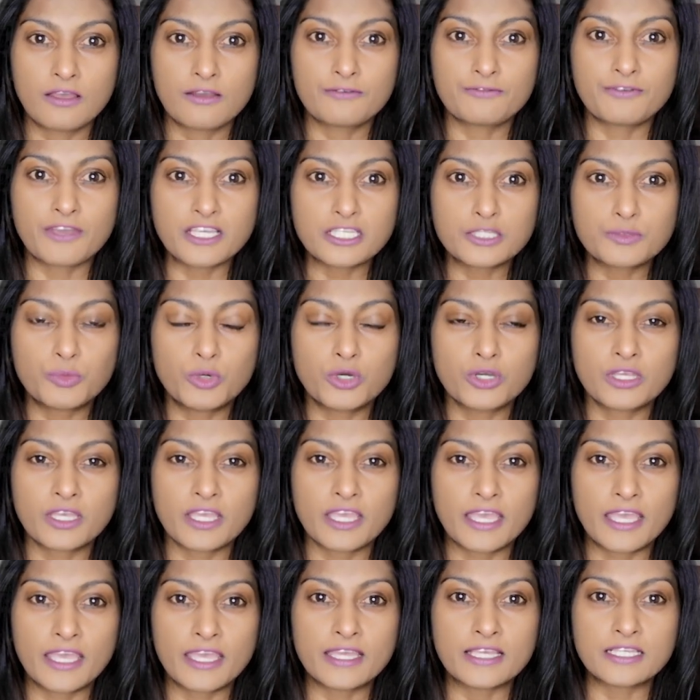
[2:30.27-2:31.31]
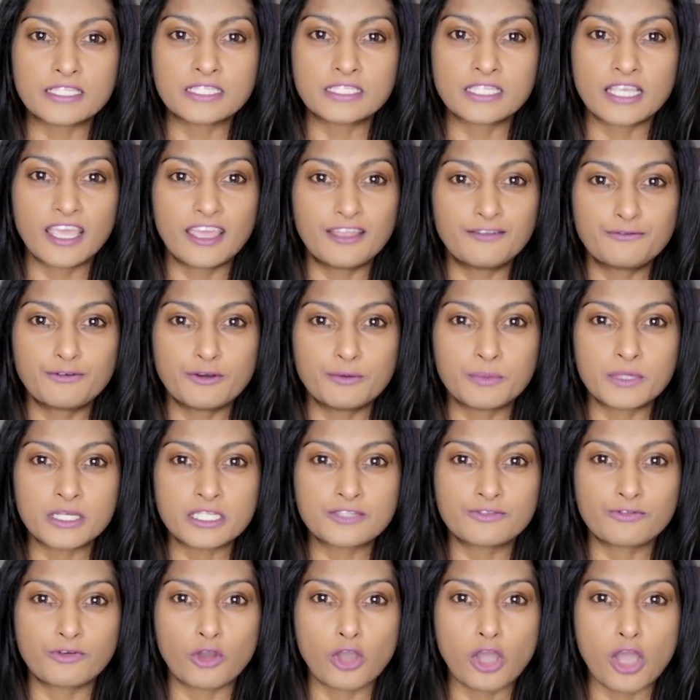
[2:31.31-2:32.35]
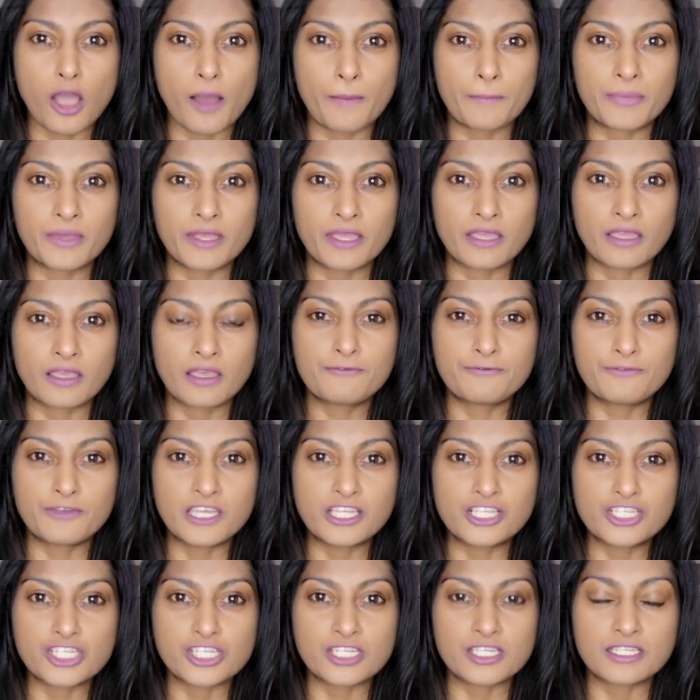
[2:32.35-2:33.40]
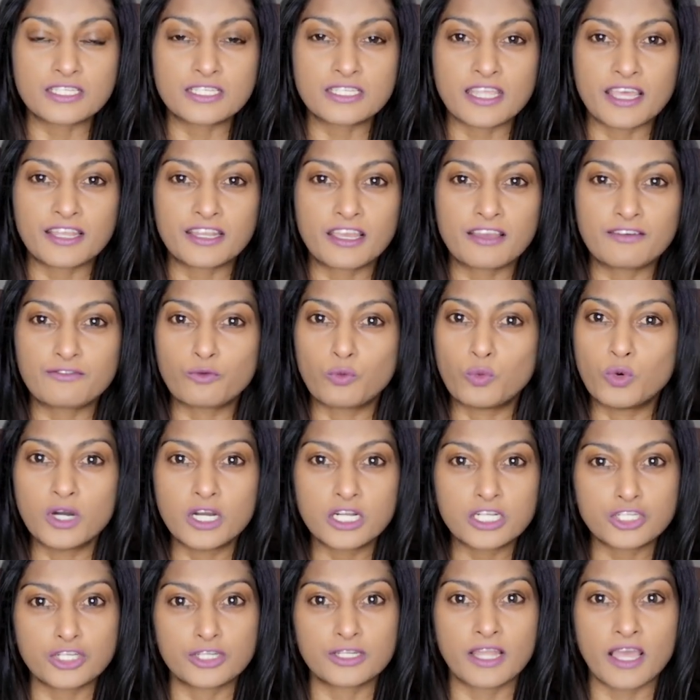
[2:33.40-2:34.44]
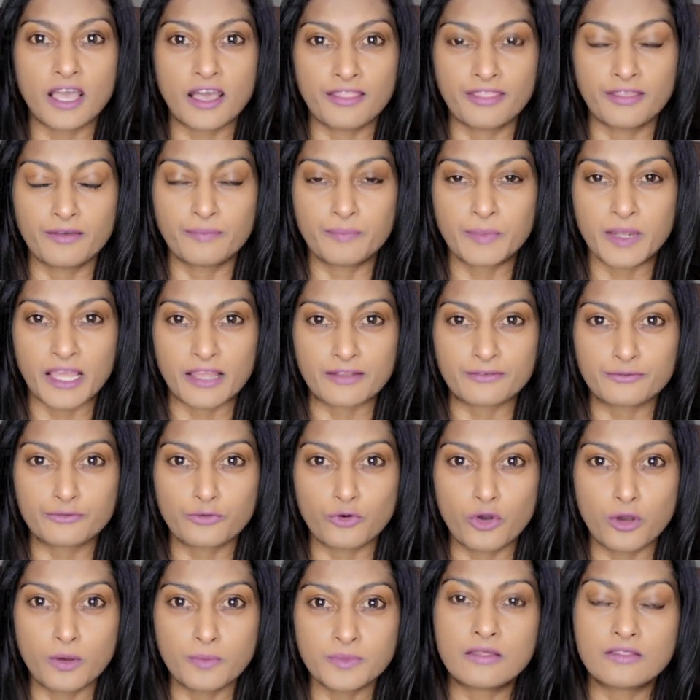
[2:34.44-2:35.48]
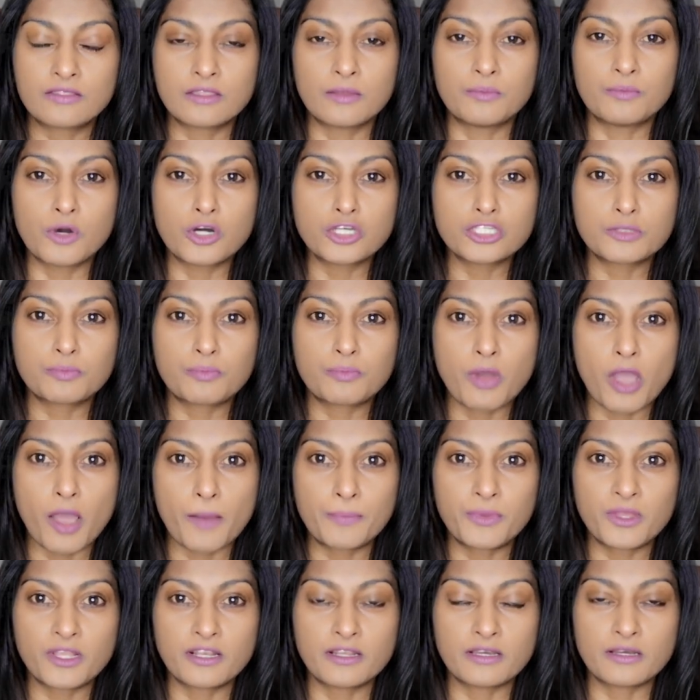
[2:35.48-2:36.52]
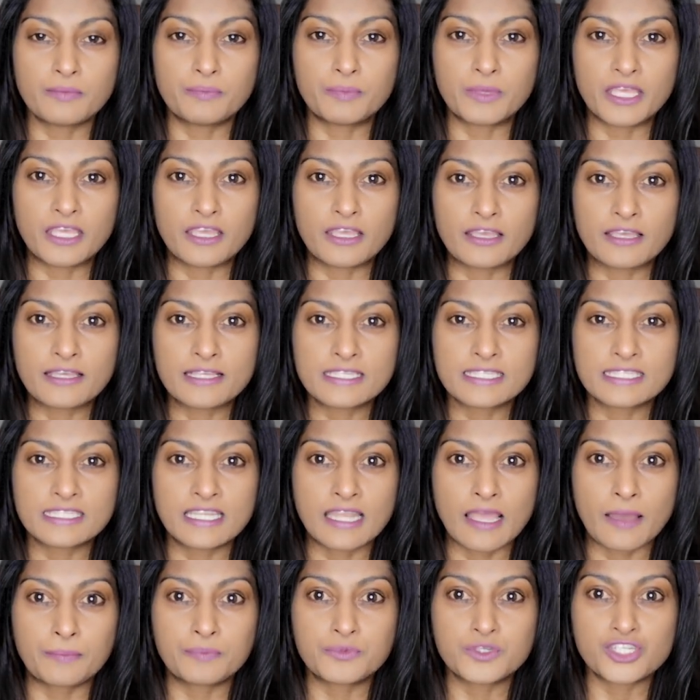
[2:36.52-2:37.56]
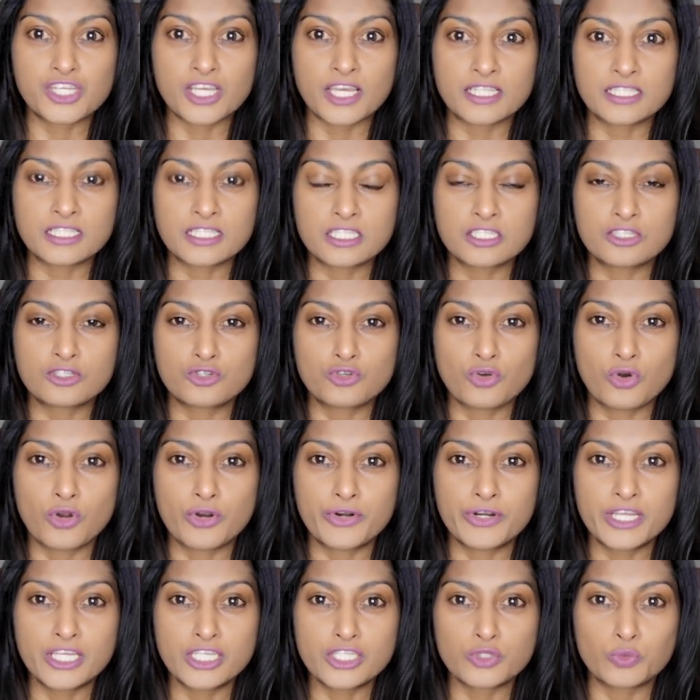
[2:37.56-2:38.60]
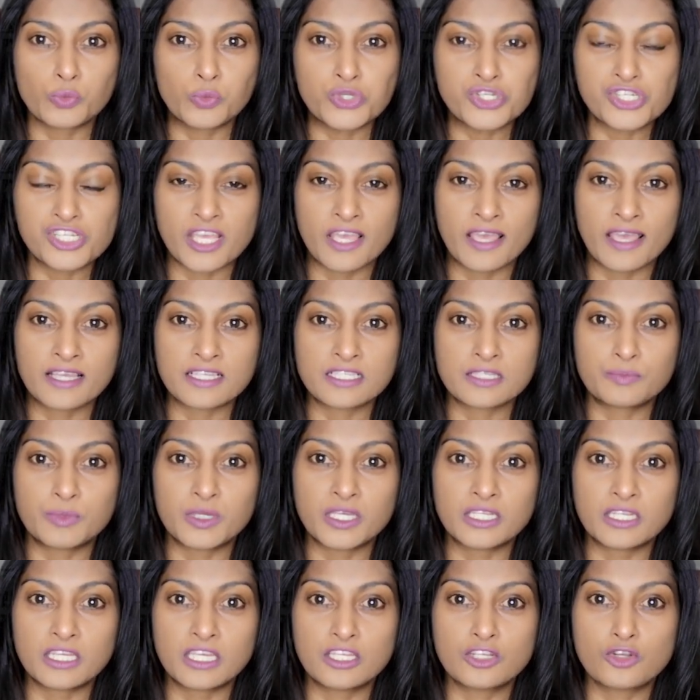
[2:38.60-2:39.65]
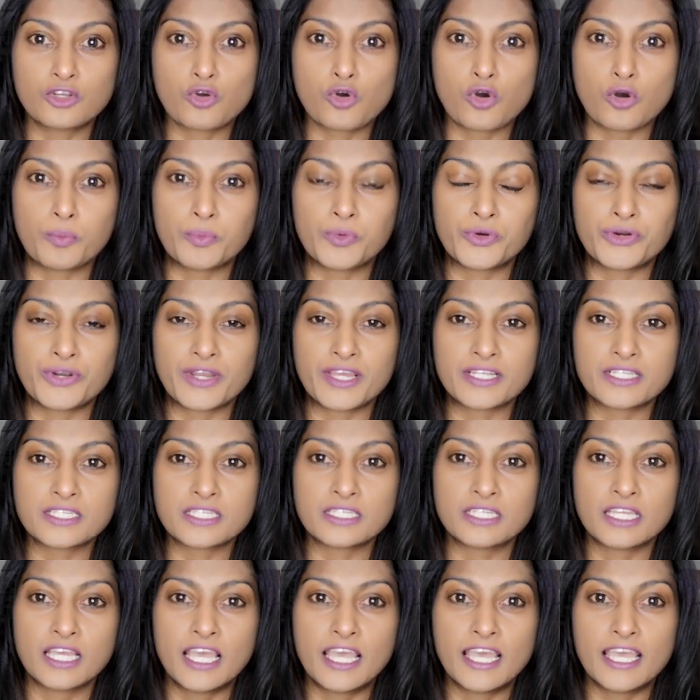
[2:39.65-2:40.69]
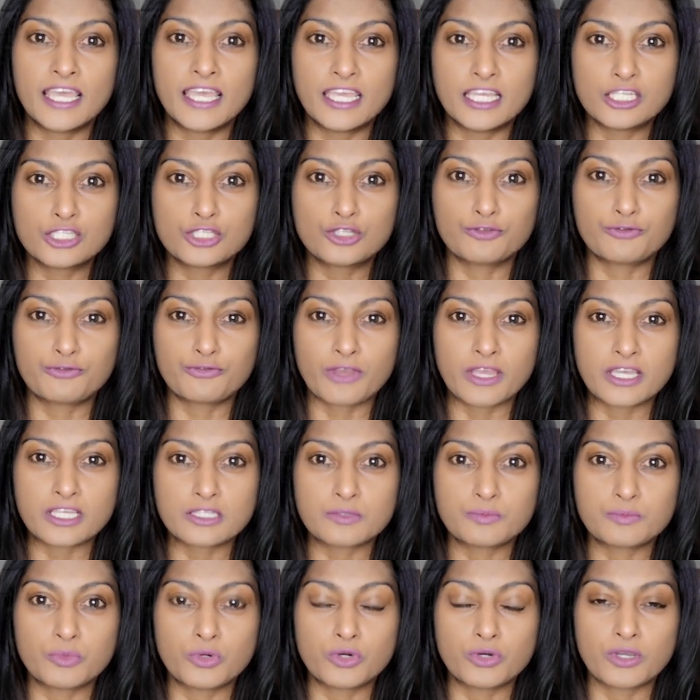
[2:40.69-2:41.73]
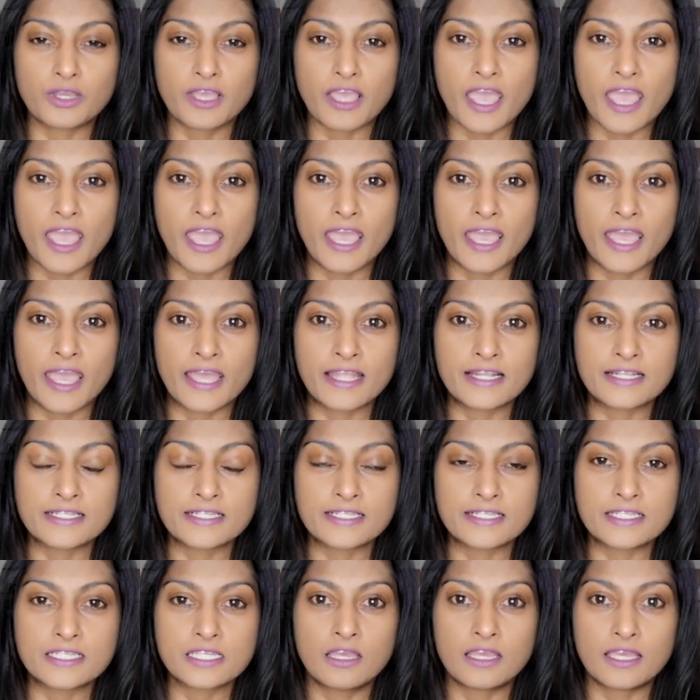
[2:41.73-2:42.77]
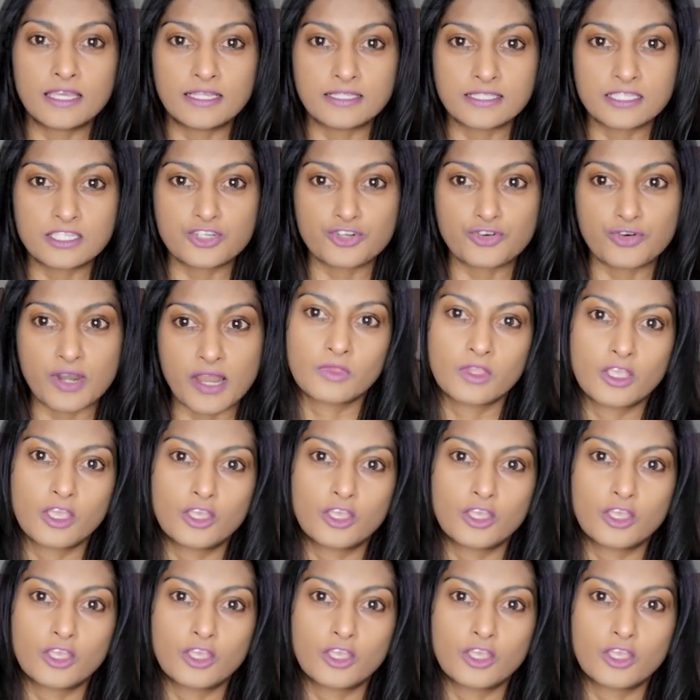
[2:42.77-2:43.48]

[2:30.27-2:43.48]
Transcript: Facebook is infamous for copying features that have worked on other platforms, the most popular being Snapchat Stories, which has been incorporated into Facebook and Instagram.